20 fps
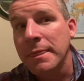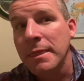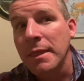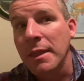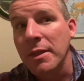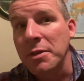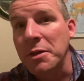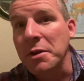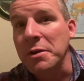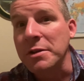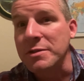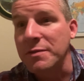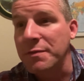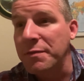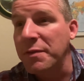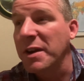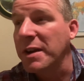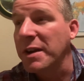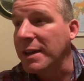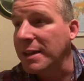There is
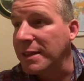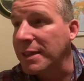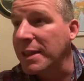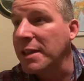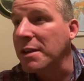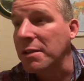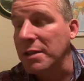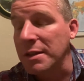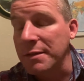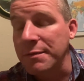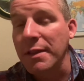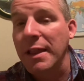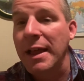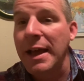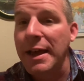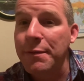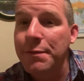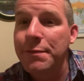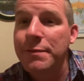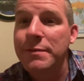very little of
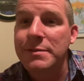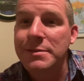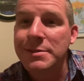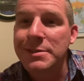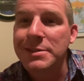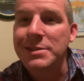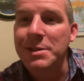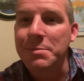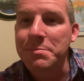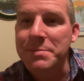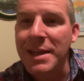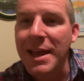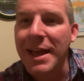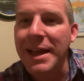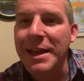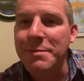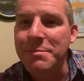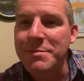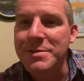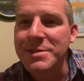life
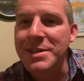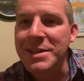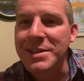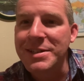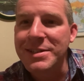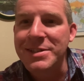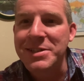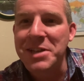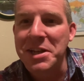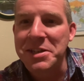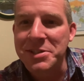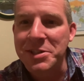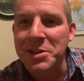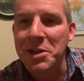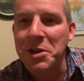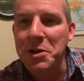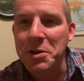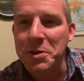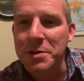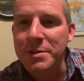sometimes that doesn't
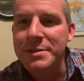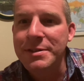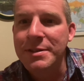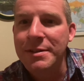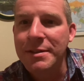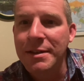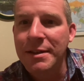hurt.